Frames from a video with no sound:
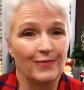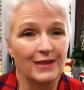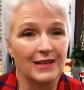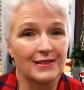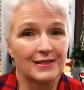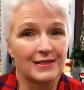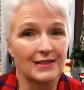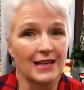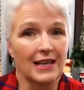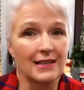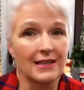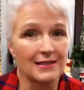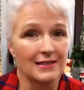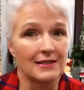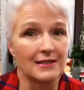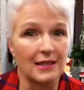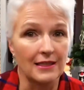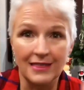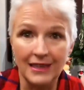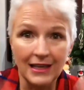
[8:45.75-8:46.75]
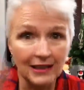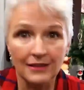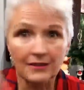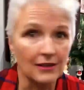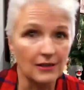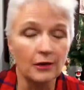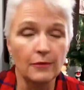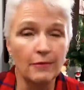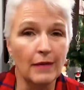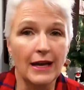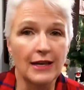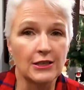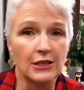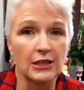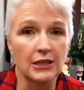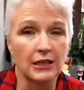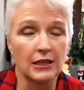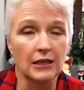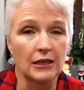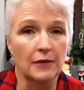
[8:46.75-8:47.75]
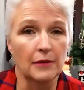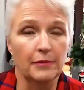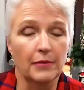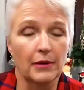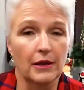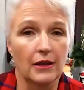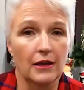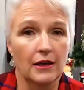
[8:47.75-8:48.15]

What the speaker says: sense that things aren't matching up,